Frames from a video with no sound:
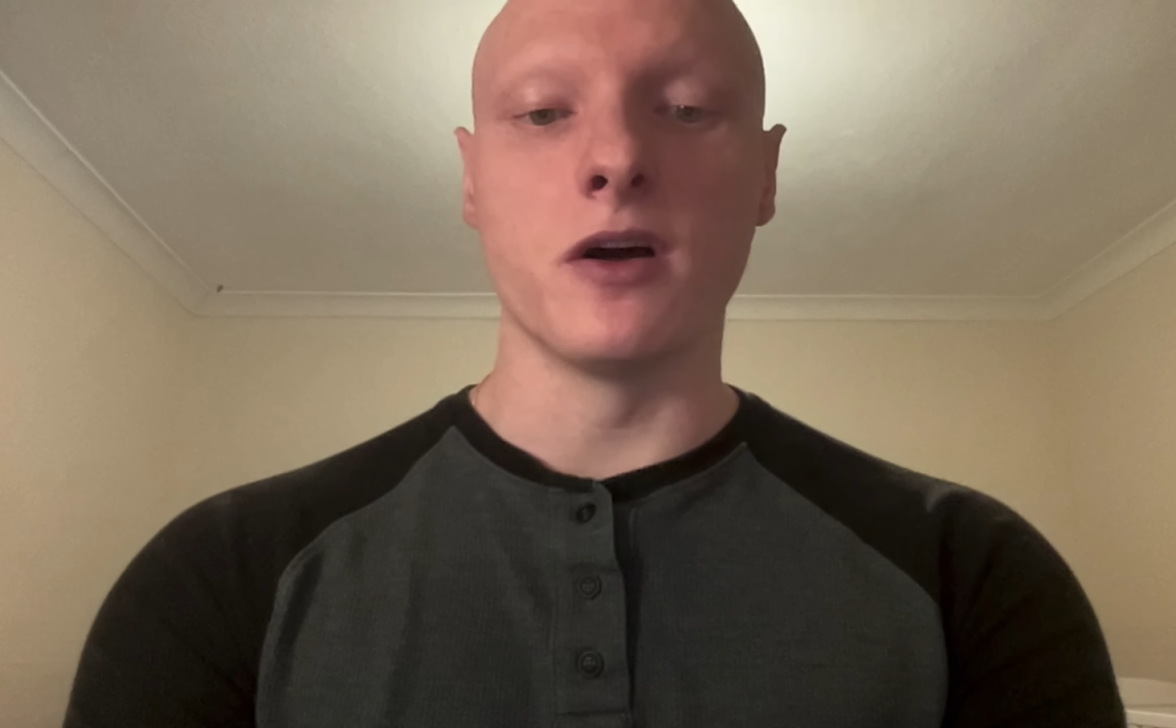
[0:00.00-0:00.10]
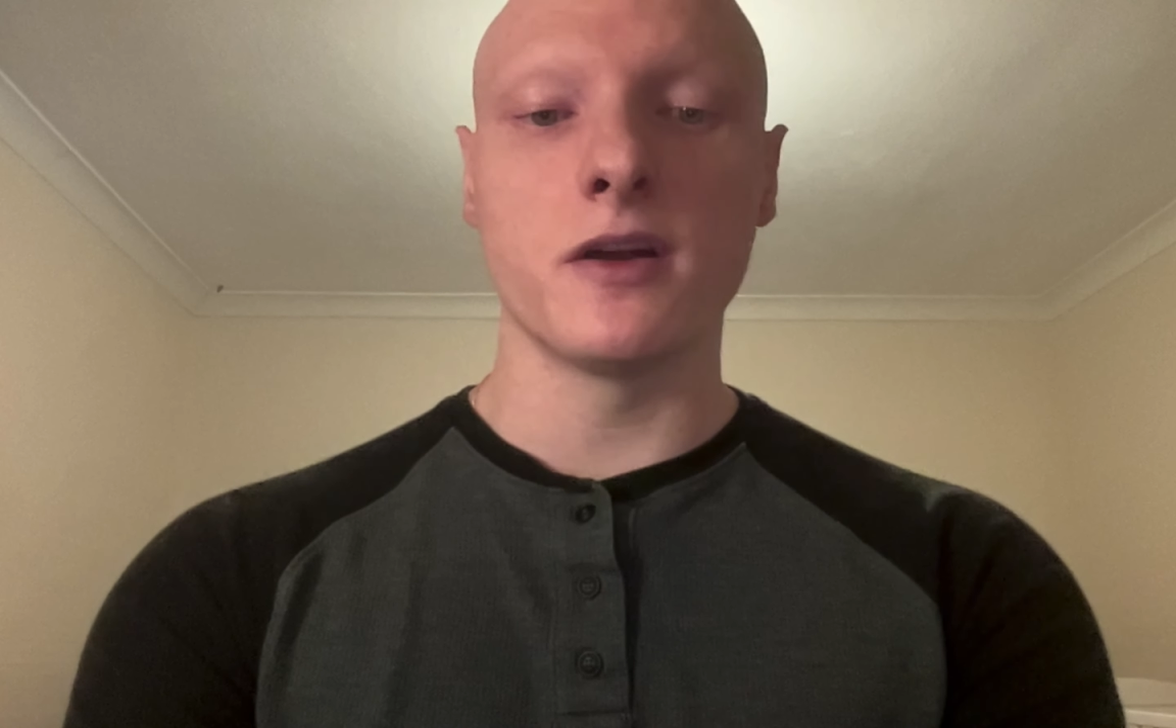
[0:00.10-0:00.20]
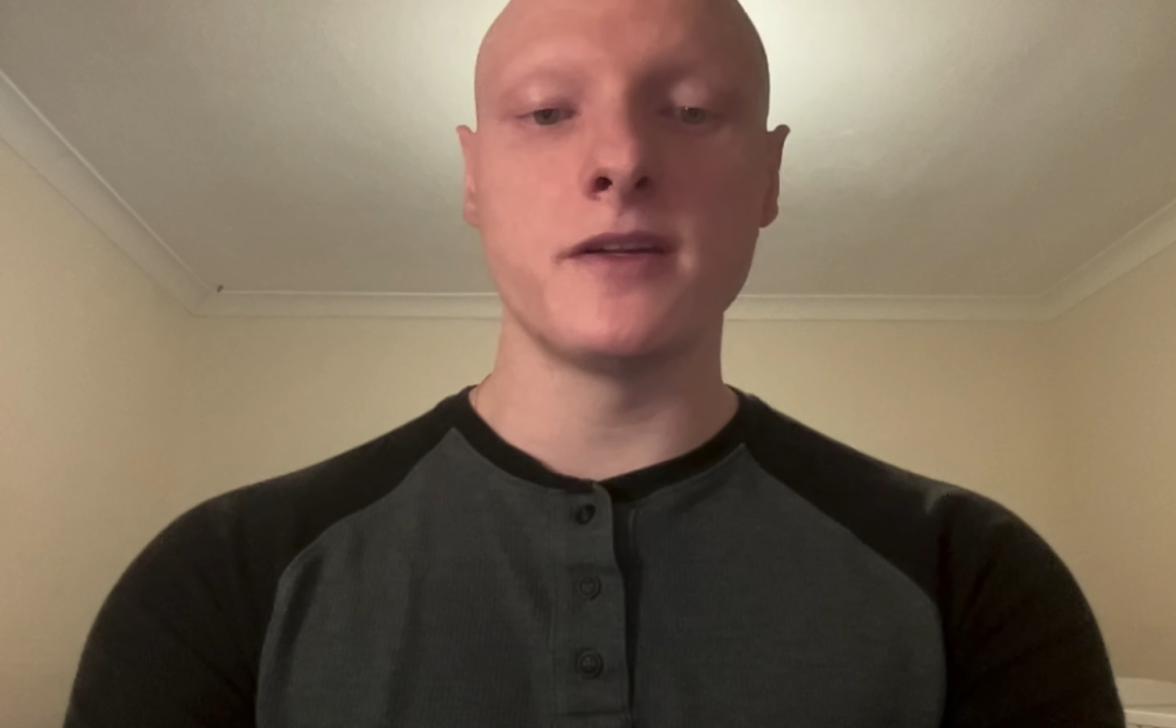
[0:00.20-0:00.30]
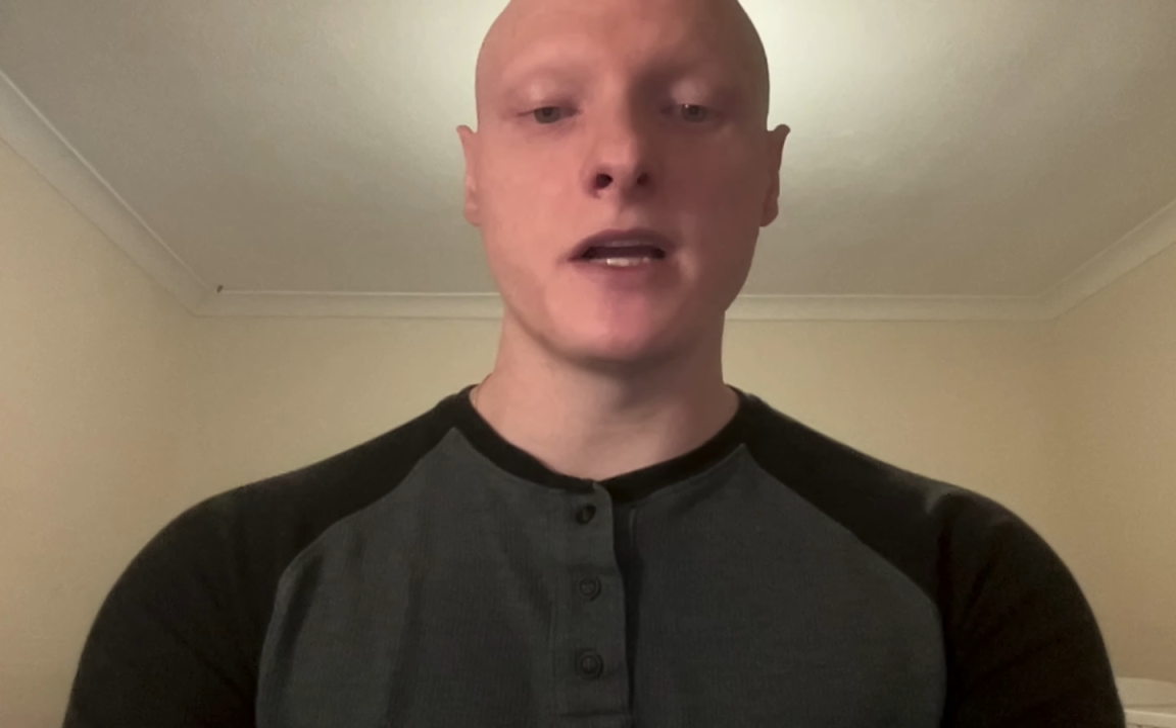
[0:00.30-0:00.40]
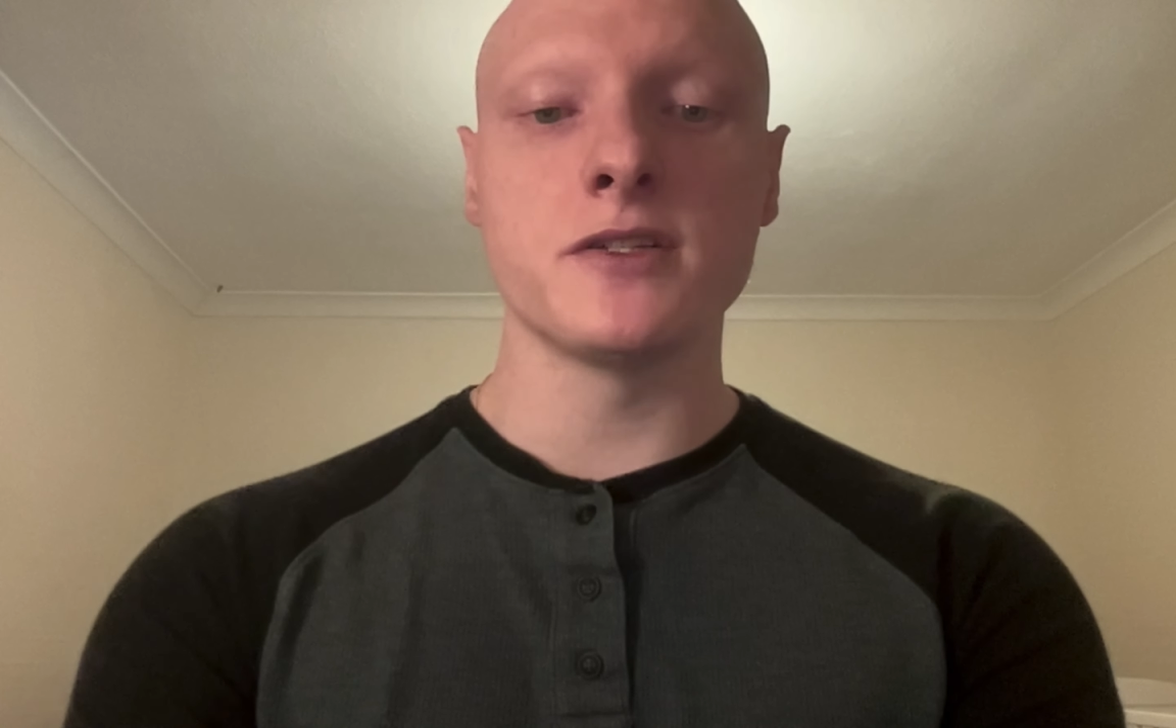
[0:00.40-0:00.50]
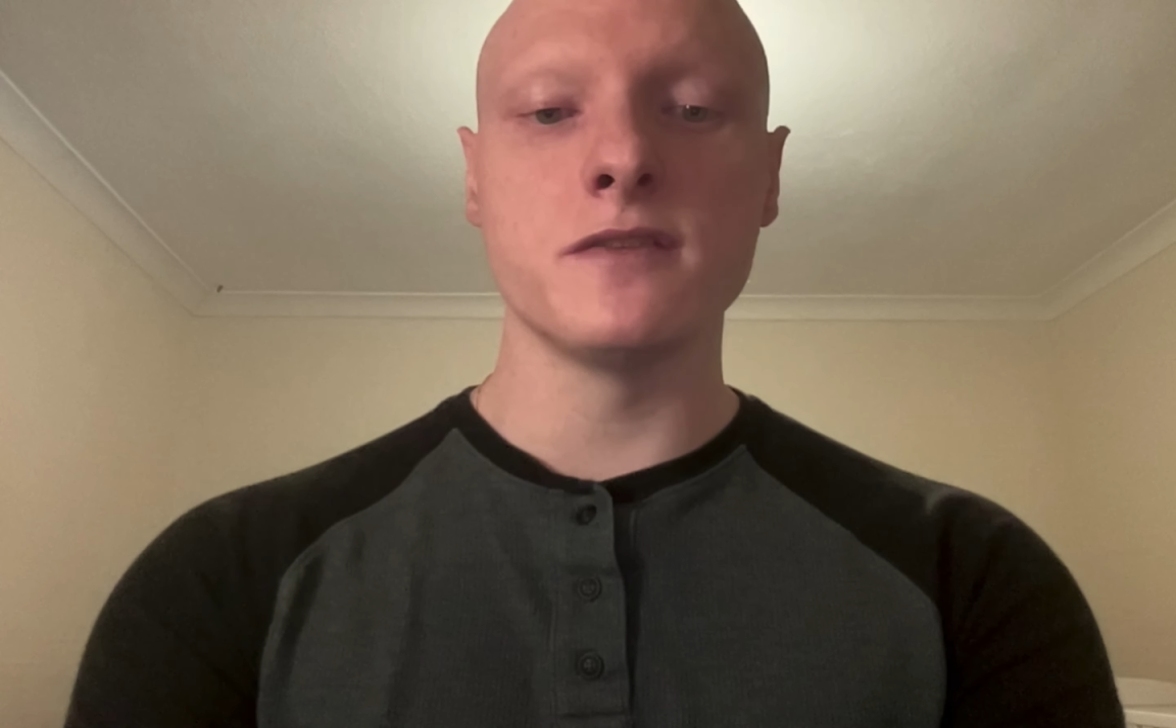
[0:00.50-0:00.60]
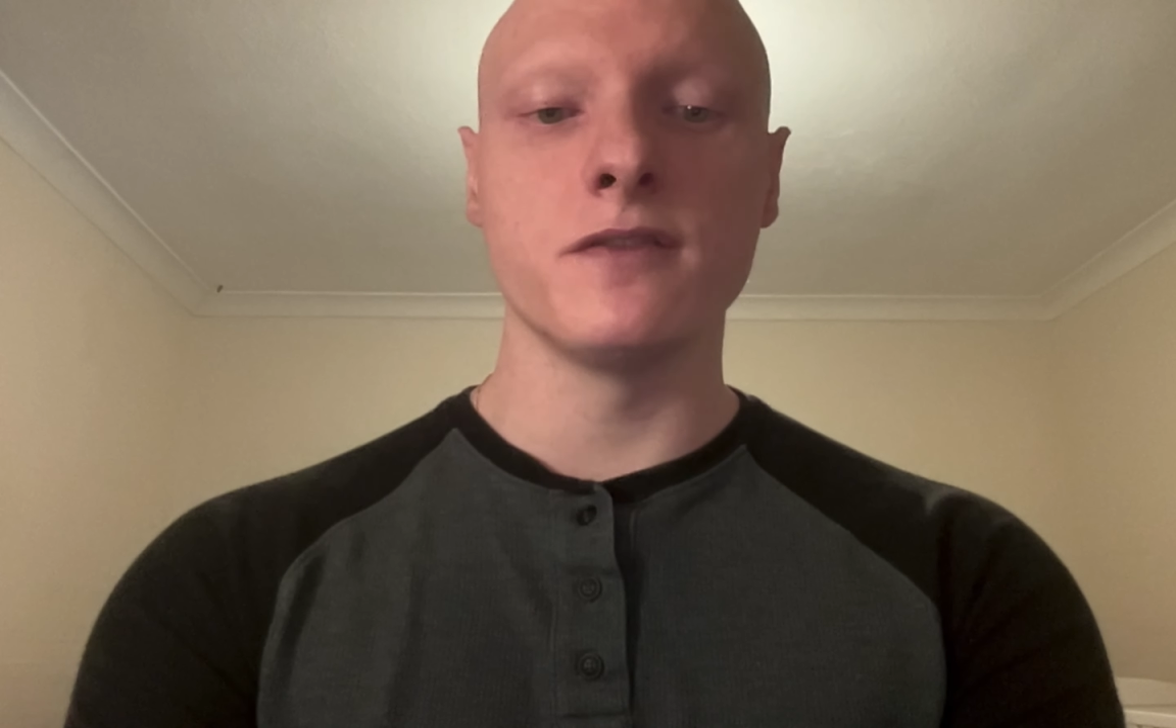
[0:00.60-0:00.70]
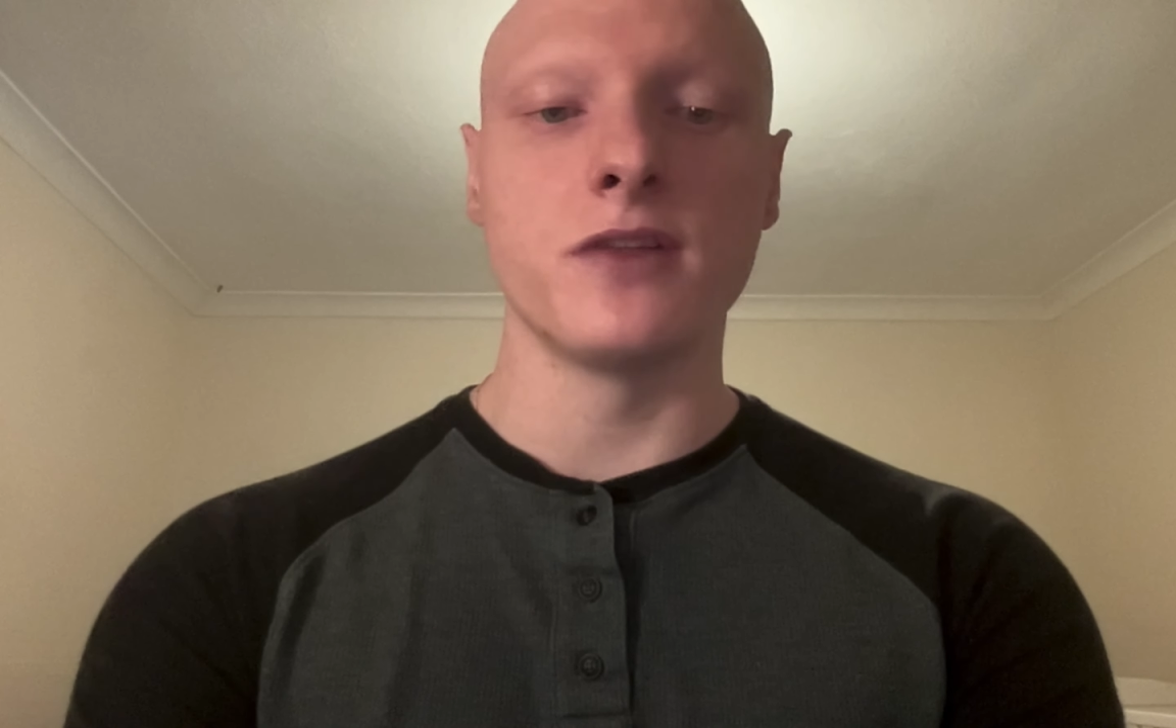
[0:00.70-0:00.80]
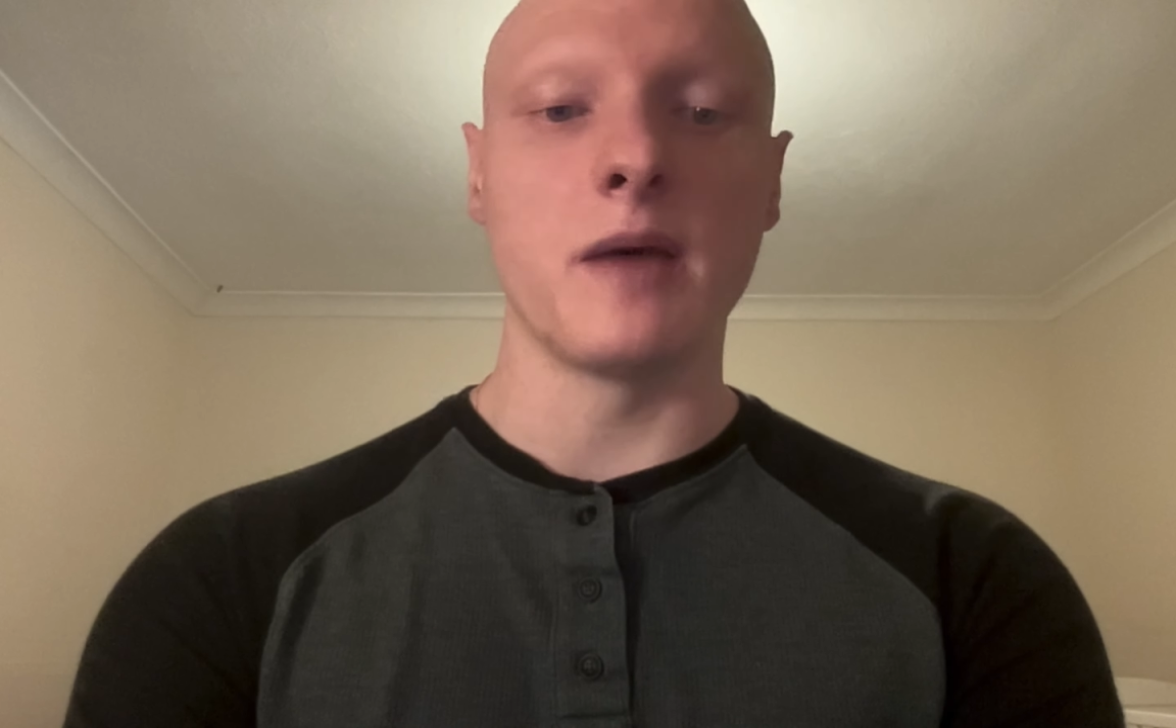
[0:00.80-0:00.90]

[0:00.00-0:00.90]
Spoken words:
architecture for